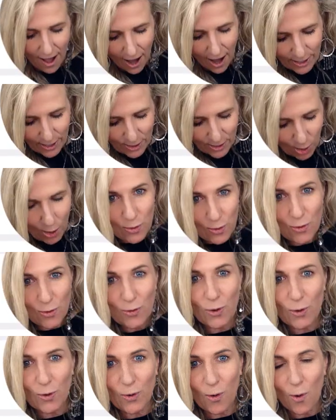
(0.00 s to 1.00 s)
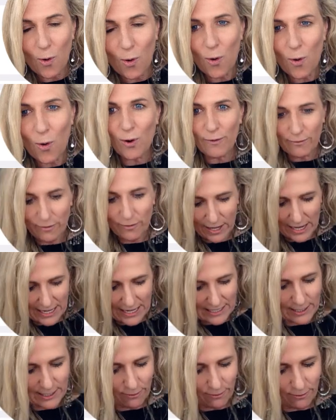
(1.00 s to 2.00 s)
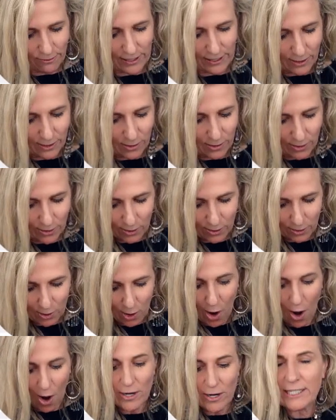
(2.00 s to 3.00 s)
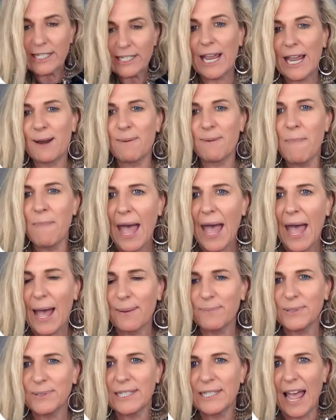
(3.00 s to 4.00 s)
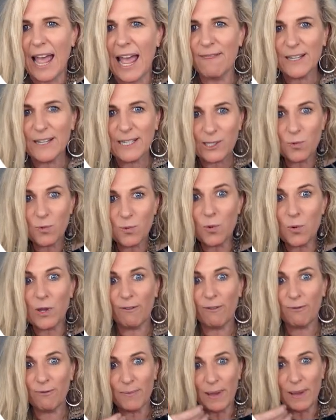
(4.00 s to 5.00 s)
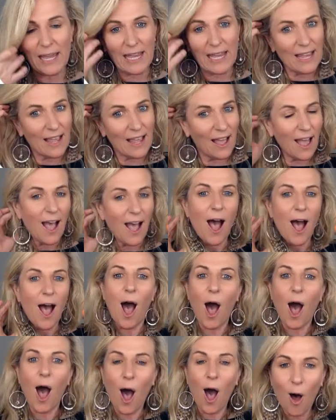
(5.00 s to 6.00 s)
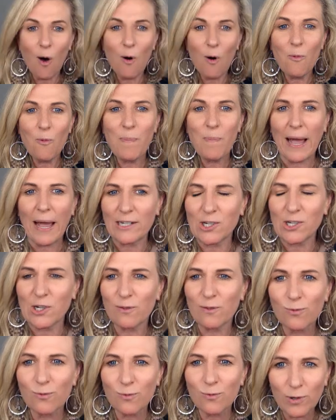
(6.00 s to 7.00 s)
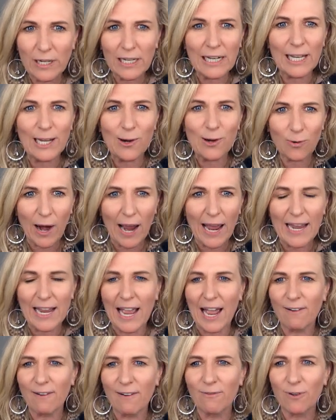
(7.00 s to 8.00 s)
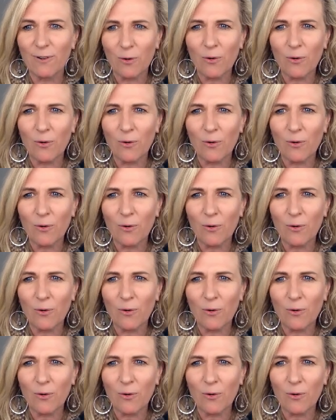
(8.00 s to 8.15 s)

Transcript: I go through all of these different content maps, and this will give me a whole bunch of really great and